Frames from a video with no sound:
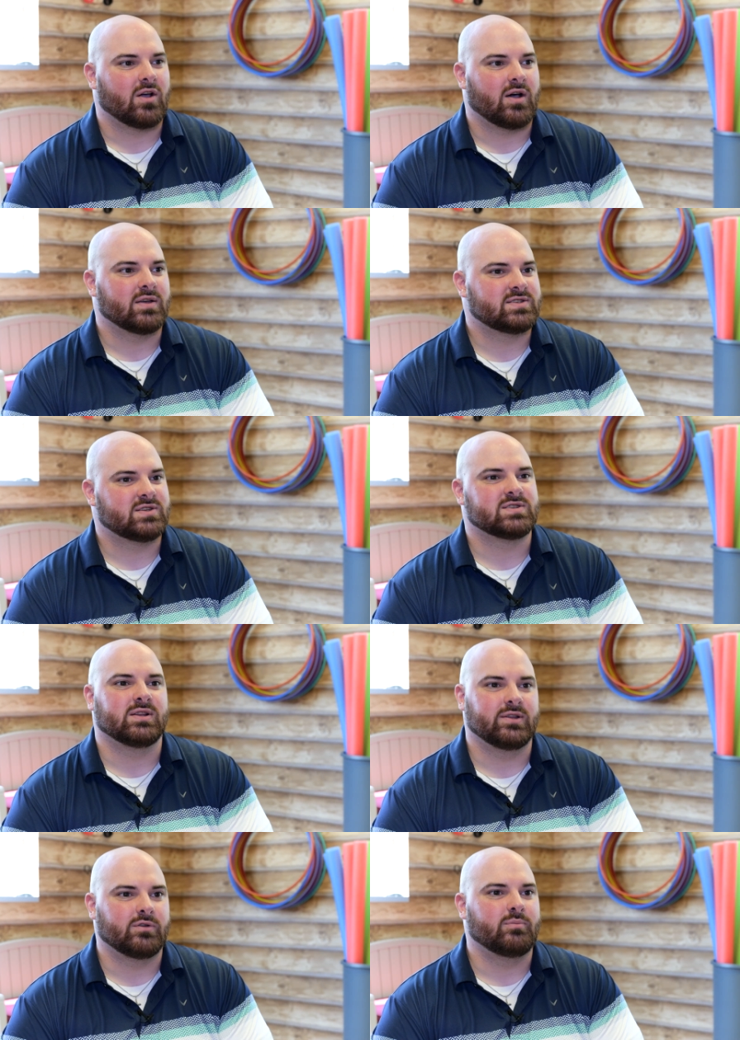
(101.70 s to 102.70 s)
cause just
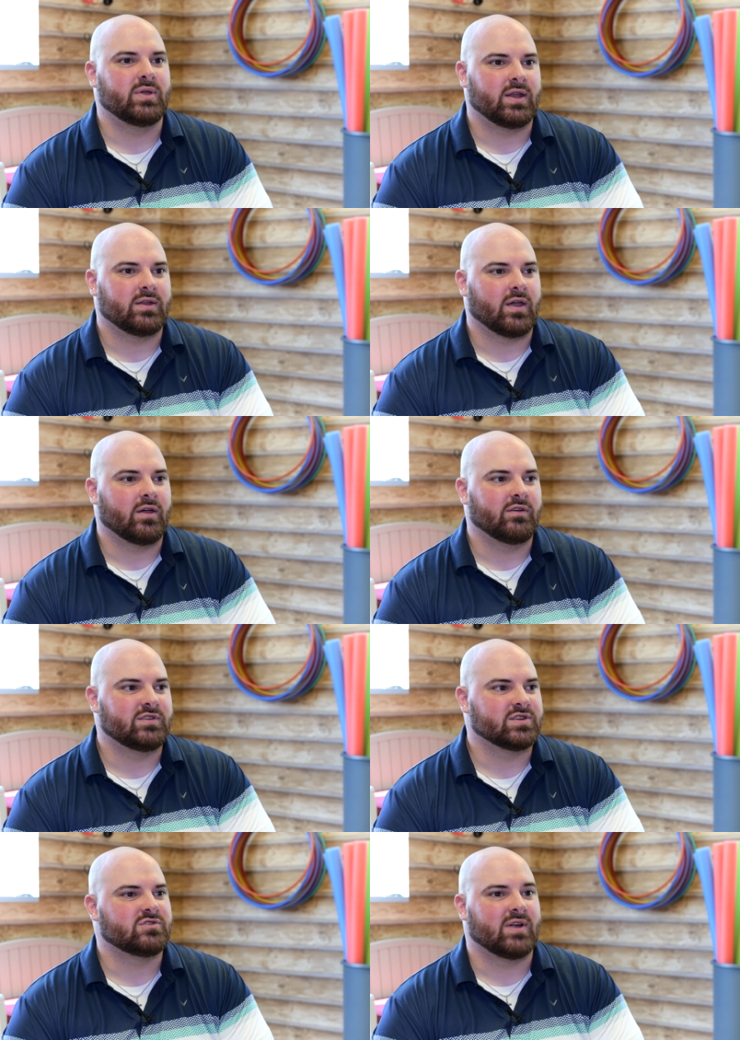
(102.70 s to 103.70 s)
a little bit
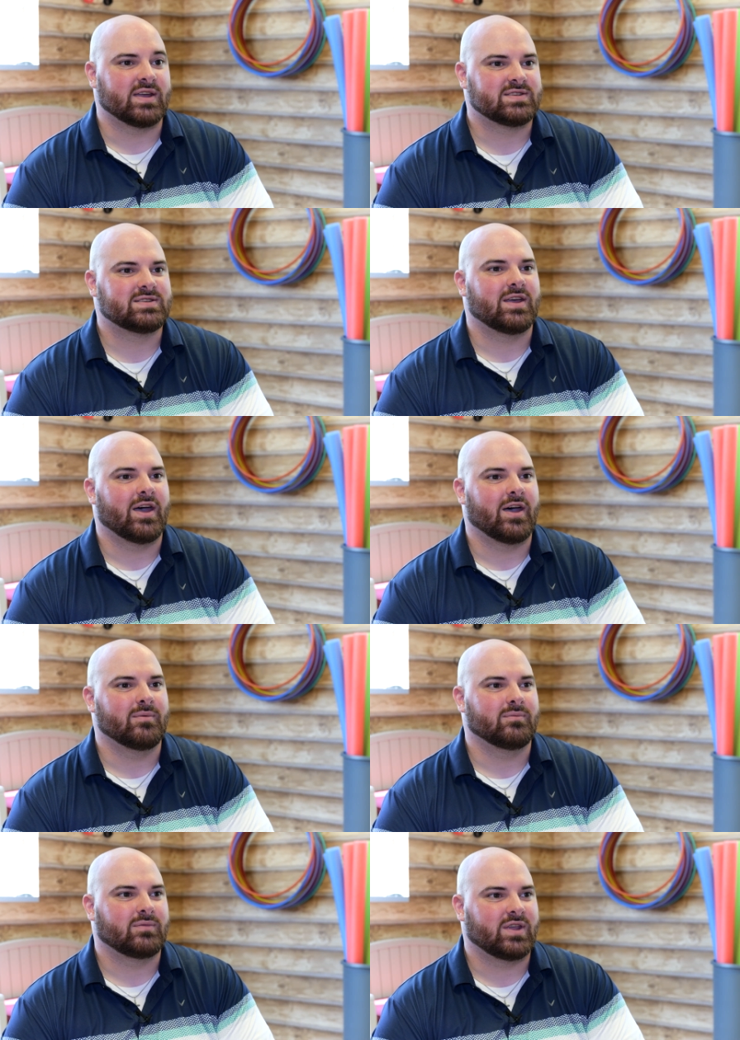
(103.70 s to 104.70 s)
of distress,
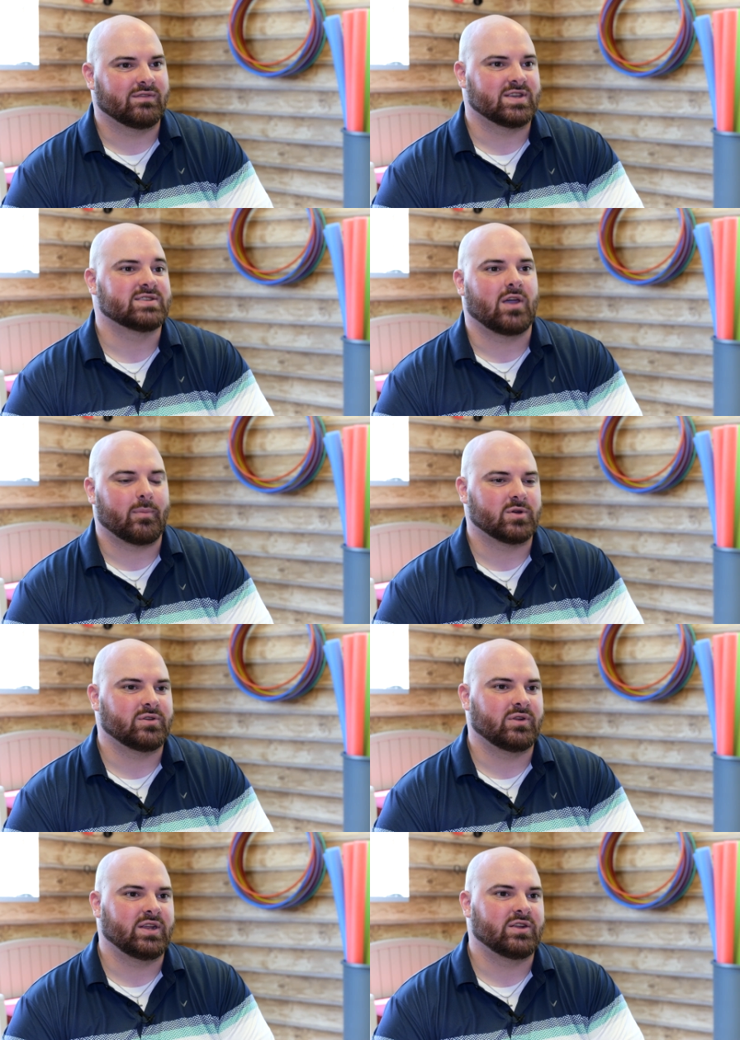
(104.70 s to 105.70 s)
um, gives us the
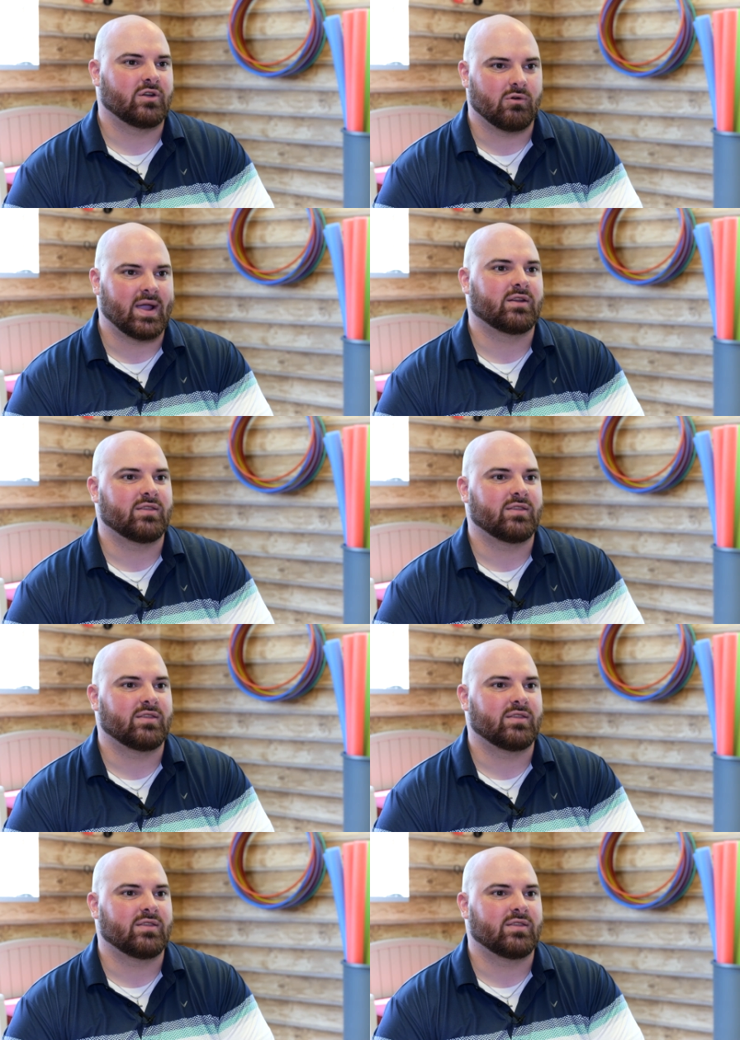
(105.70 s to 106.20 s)
opportunity to correct